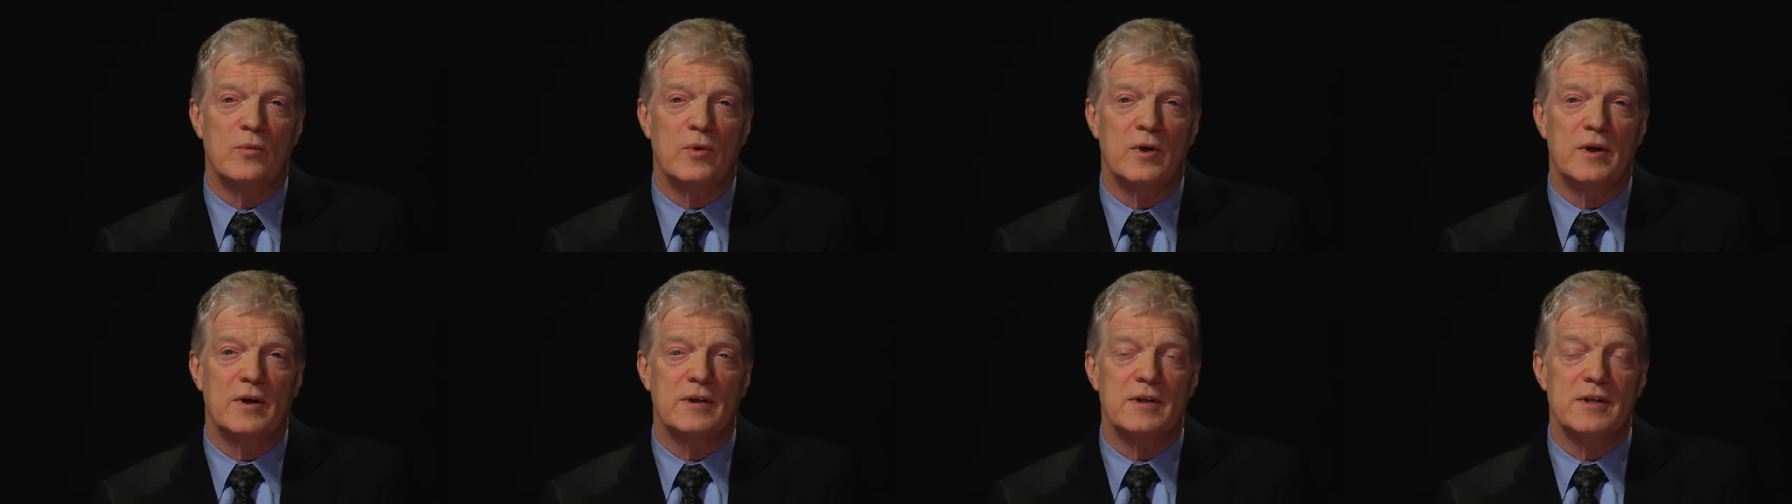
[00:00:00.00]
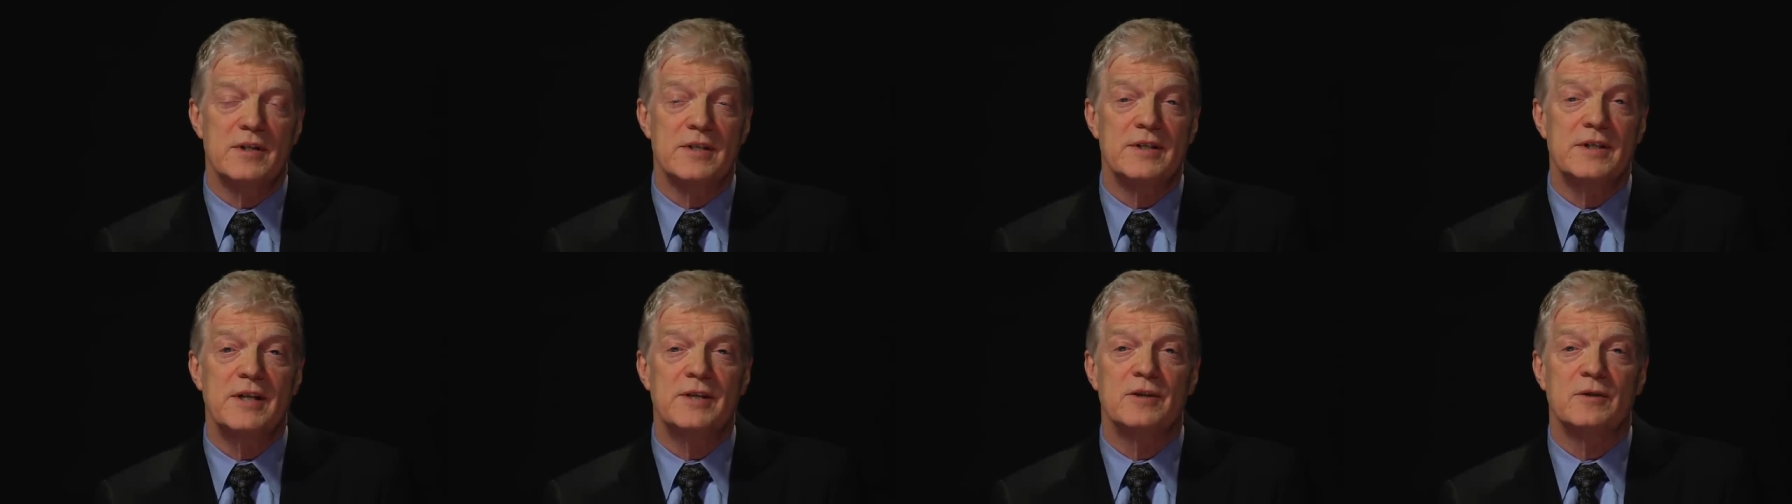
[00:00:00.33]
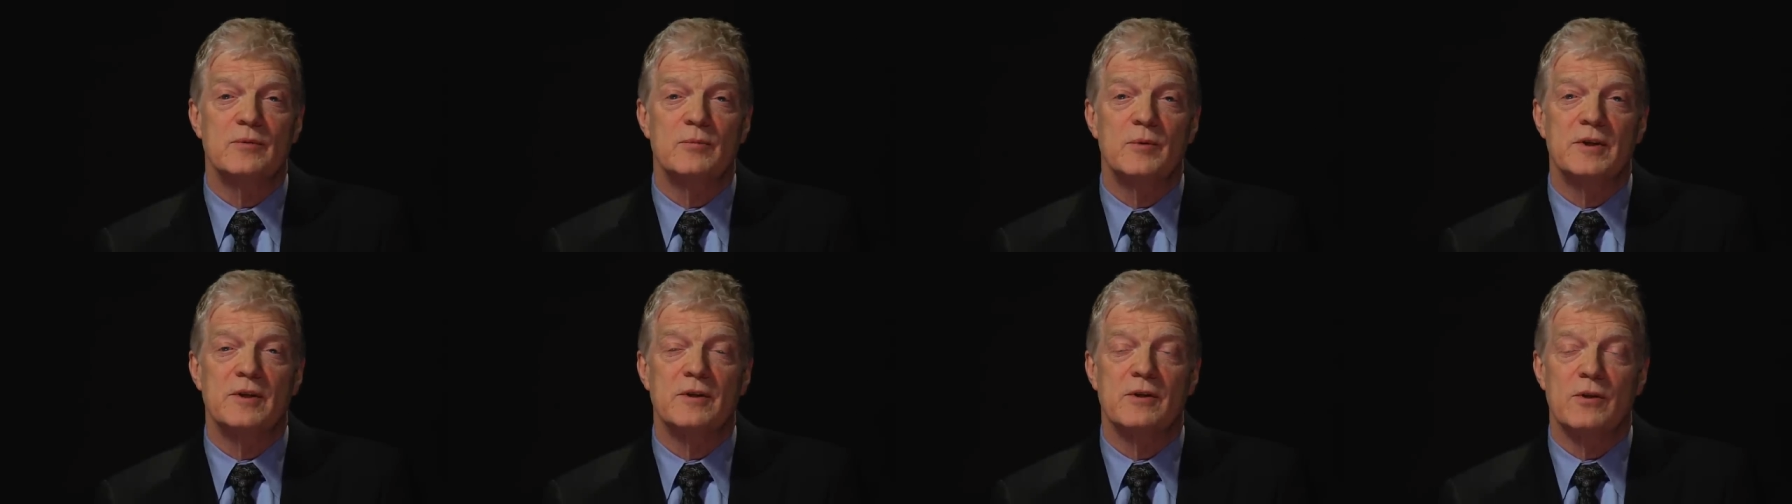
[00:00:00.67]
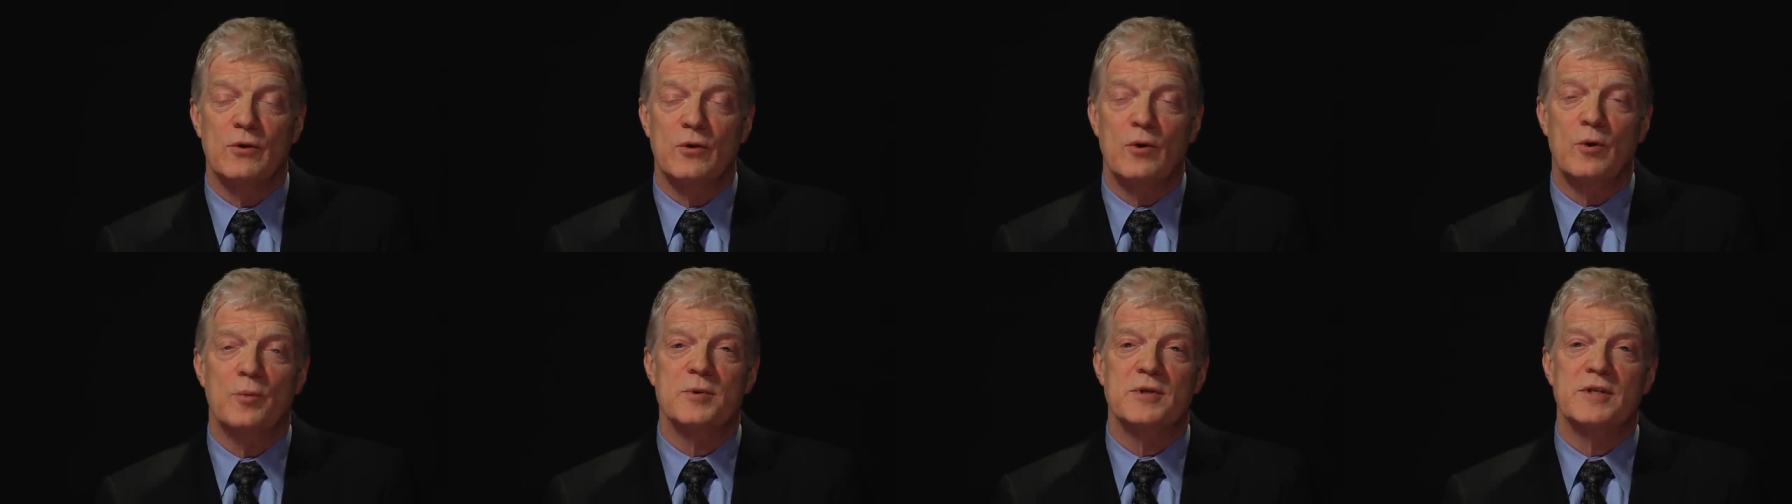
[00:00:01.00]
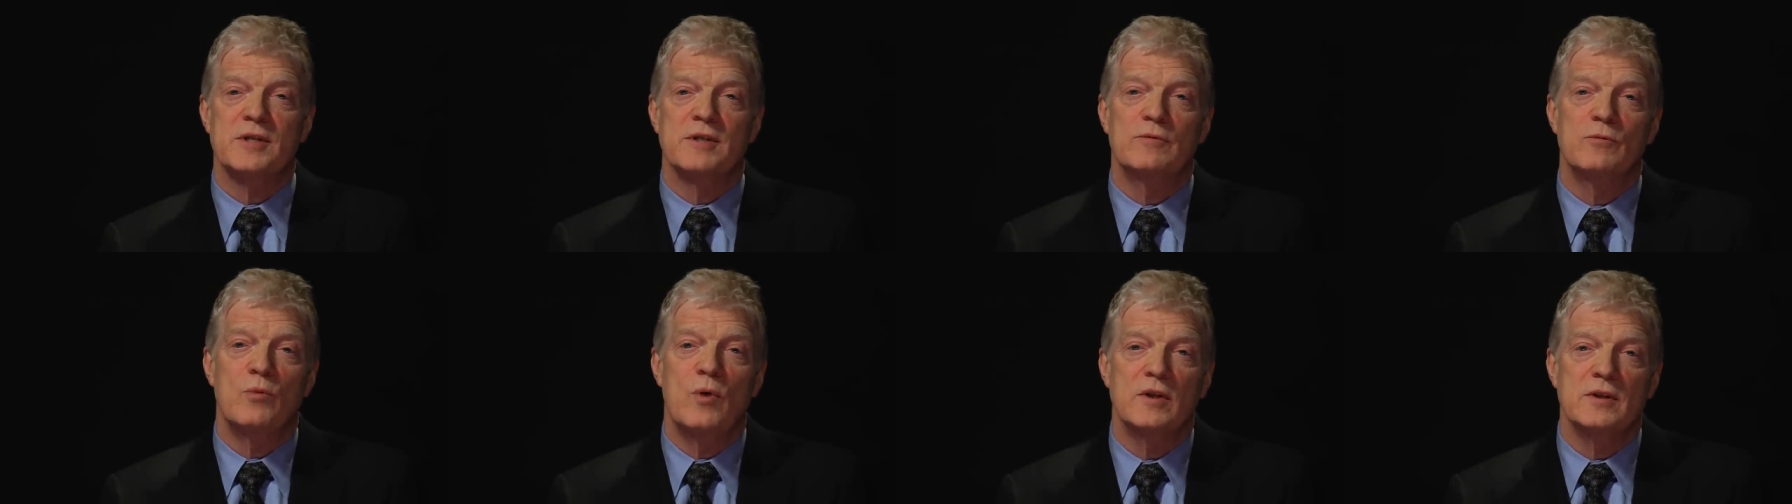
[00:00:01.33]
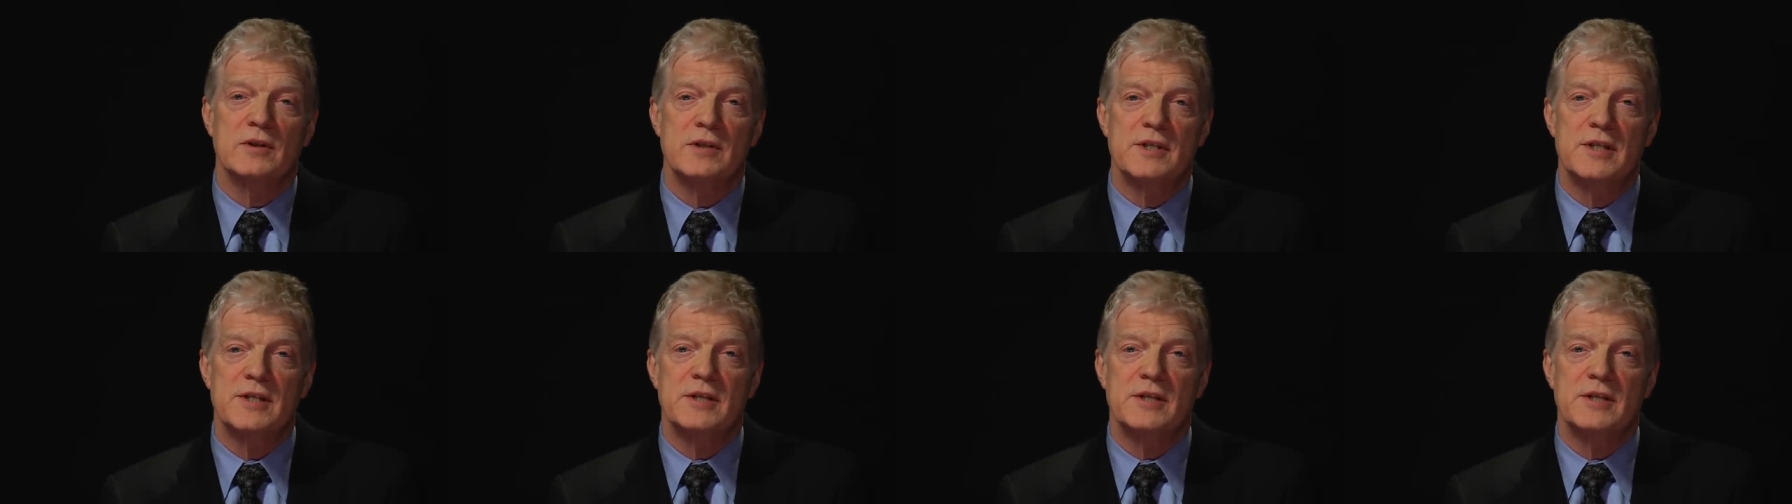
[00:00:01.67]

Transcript: world is littered with the corpses of once